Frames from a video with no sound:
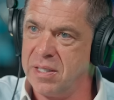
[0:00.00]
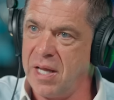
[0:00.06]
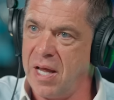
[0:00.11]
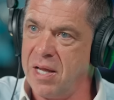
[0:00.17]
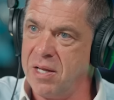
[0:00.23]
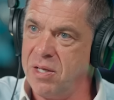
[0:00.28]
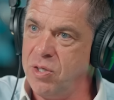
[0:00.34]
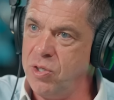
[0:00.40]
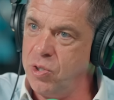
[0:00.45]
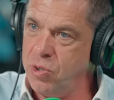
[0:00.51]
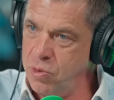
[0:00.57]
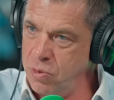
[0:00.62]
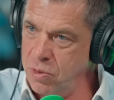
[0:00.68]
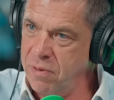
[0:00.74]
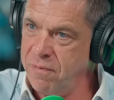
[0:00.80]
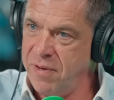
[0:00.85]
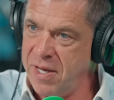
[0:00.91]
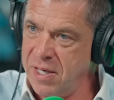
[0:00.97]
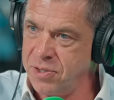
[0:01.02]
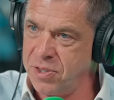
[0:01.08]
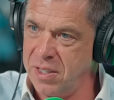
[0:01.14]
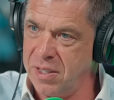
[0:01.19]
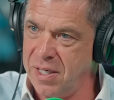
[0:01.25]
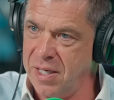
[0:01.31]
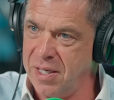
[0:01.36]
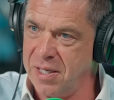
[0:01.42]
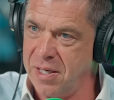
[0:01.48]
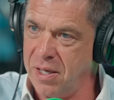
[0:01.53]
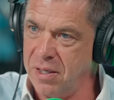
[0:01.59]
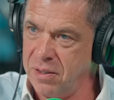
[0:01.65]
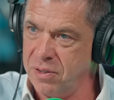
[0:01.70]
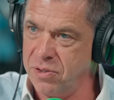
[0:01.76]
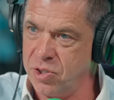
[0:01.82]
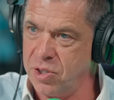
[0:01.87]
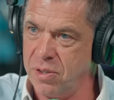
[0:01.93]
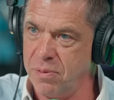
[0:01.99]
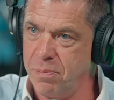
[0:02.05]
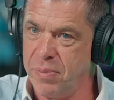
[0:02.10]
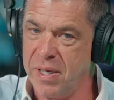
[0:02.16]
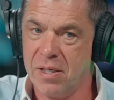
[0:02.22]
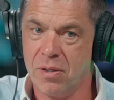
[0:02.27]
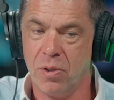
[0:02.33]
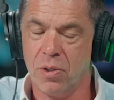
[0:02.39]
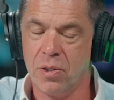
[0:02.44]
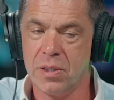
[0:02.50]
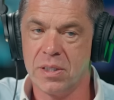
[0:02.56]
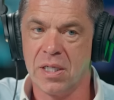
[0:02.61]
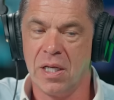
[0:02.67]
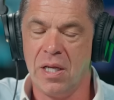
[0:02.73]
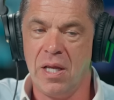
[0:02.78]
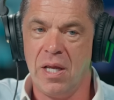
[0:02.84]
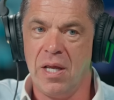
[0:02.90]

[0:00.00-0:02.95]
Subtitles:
that university culture because,